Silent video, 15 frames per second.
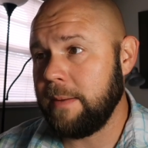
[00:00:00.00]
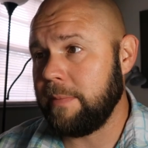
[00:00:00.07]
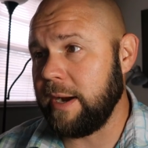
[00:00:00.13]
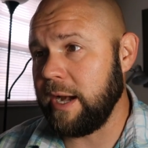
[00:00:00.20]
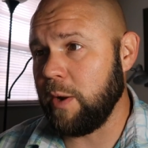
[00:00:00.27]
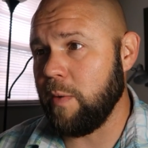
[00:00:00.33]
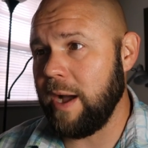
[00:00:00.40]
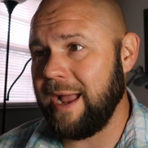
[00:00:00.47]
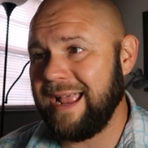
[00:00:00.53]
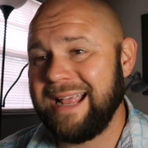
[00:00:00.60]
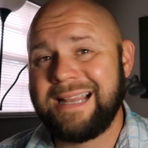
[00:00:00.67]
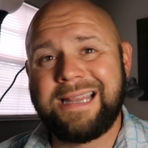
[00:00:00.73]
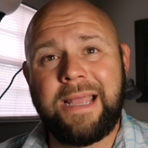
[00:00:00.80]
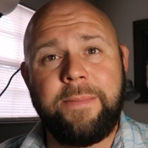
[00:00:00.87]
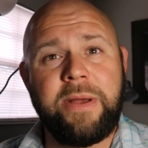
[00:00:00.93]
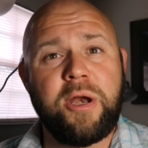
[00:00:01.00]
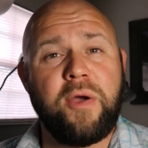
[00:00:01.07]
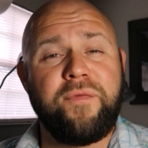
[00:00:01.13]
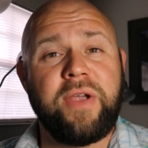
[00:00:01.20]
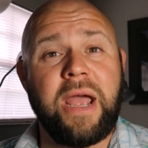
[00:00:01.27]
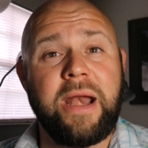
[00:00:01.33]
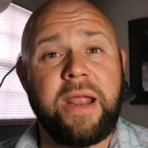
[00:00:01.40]
But anyway, let me know
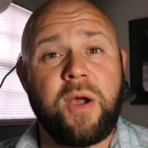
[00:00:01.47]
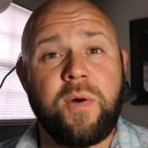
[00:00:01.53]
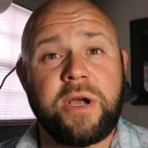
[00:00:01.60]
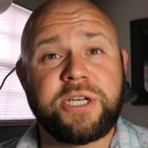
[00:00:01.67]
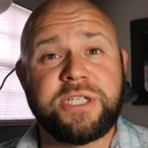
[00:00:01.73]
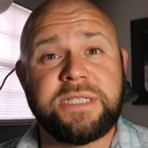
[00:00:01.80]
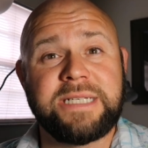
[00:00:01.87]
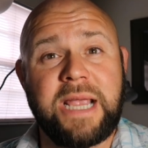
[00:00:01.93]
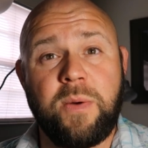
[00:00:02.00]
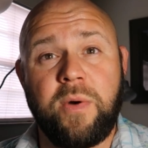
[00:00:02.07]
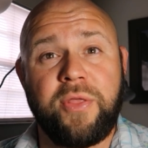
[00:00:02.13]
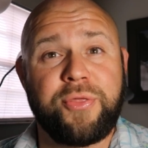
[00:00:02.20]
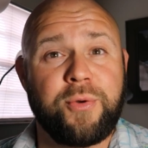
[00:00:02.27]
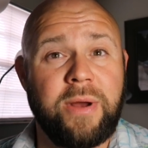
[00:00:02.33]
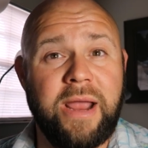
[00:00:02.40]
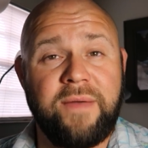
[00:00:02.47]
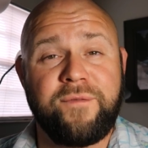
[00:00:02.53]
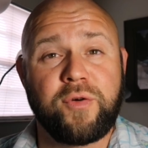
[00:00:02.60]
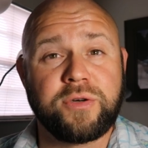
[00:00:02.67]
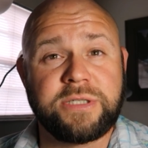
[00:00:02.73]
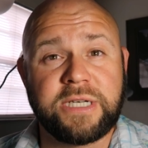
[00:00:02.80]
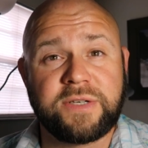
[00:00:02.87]
if you got any questions,
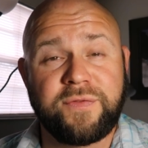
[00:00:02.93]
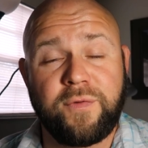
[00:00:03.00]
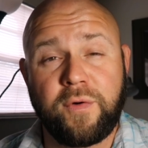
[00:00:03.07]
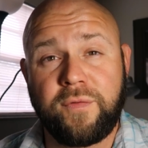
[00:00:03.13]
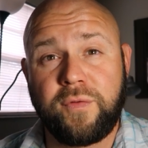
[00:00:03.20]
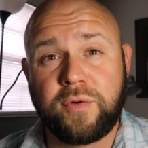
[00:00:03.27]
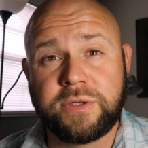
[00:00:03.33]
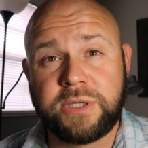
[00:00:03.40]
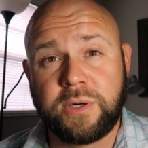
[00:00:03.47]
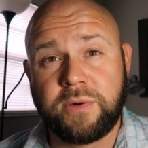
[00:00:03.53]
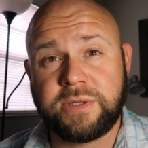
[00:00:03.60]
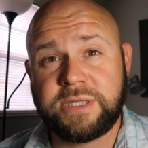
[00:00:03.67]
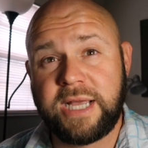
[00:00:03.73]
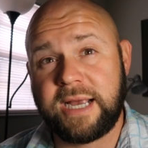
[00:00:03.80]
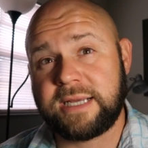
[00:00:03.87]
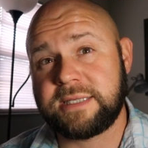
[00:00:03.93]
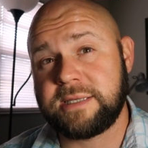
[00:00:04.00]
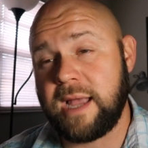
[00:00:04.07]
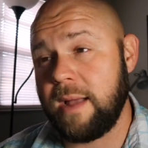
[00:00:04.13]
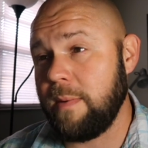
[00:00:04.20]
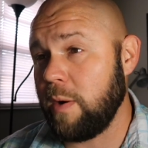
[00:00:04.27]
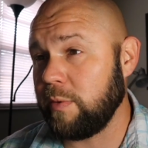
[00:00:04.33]

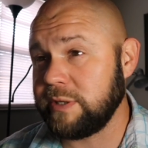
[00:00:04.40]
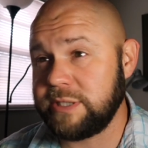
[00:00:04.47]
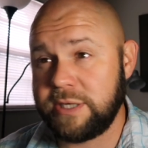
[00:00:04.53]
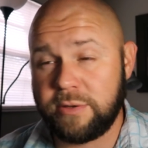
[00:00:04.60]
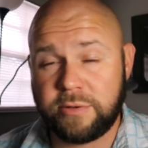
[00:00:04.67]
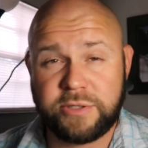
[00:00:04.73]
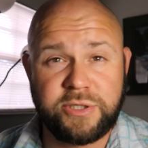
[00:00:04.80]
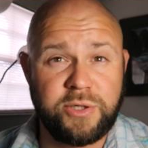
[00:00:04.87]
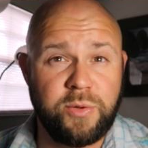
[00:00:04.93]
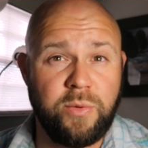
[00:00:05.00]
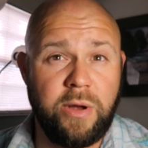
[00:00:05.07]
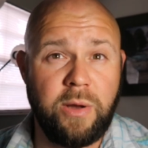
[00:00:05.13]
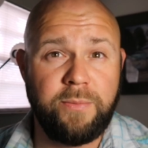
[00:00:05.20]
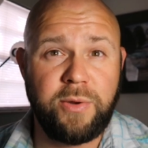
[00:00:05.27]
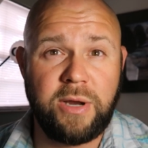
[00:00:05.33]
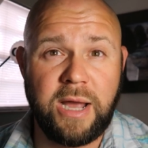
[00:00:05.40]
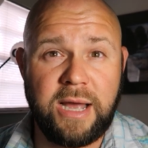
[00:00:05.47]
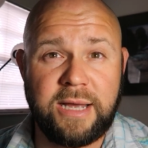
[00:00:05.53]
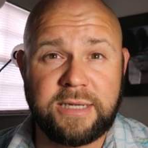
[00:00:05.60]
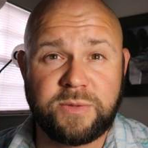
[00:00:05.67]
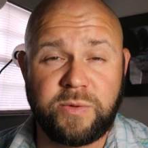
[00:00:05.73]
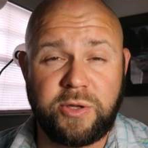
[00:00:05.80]
813-846-4406. I'm always here to help you
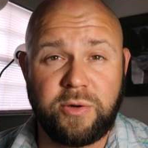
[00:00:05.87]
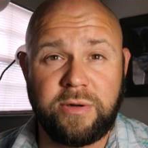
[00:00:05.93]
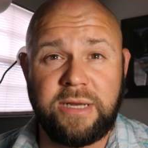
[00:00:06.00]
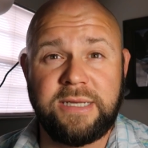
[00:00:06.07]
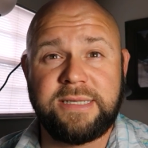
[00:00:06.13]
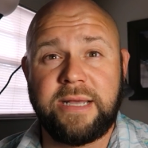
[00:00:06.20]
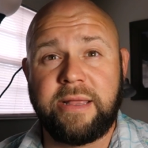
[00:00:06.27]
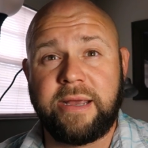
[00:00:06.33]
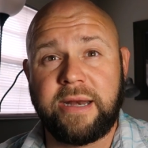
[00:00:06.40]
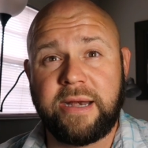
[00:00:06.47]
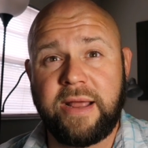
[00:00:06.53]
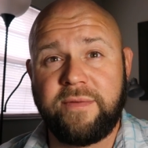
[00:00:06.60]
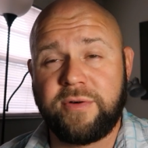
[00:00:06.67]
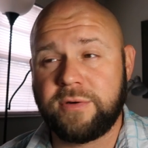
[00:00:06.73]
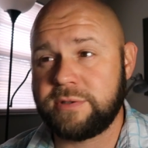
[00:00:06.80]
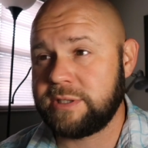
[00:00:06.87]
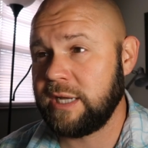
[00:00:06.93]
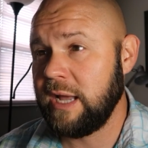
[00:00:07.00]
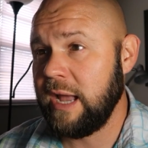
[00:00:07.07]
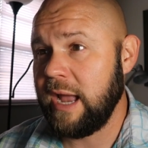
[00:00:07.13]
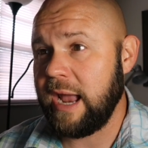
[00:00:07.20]
guys with your detailing endeavors.